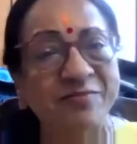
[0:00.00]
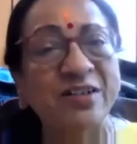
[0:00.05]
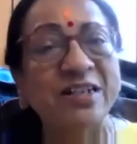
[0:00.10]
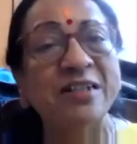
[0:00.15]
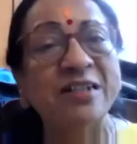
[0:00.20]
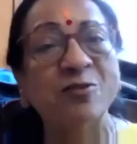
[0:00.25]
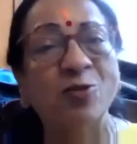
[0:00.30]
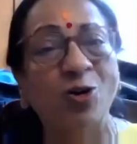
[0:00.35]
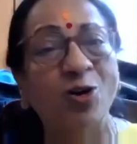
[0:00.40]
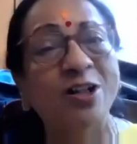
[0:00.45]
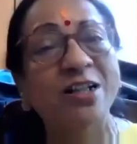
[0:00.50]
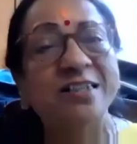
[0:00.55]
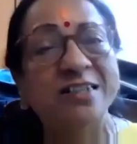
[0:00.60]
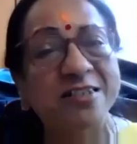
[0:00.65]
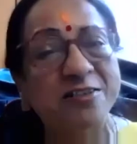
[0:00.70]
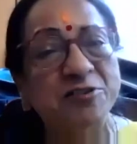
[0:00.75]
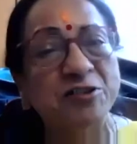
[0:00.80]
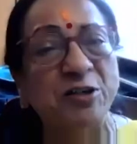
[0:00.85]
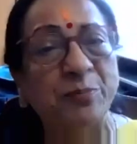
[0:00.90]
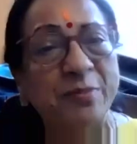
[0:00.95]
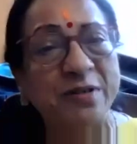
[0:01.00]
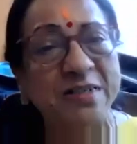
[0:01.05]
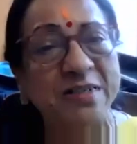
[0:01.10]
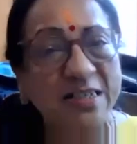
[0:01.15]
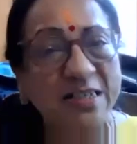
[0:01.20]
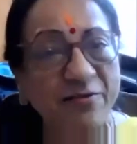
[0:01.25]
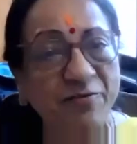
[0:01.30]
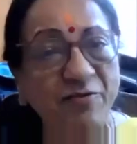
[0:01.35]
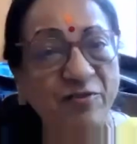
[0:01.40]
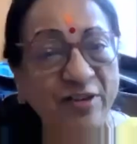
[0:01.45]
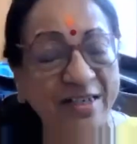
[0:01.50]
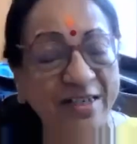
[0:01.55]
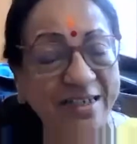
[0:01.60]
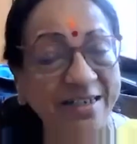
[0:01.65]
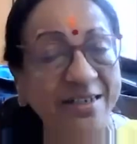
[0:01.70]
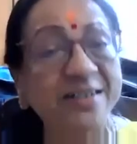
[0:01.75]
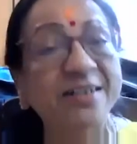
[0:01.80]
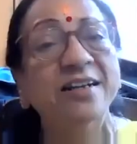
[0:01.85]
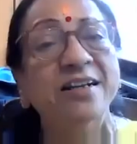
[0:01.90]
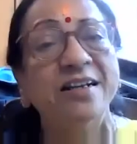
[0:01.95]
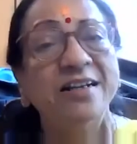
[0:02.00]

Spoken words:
when all of the treatments have failed,